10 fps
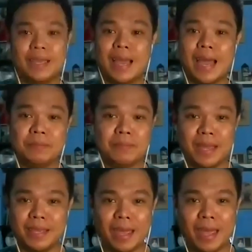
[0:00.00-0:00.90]
Hi,
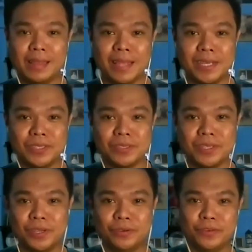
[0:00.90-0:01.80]
Michael. Nice to
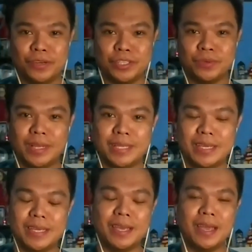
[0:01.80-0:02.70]
see you
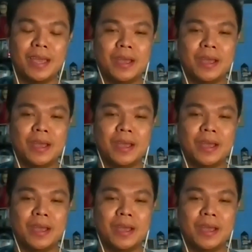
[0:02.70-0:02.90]
virtually.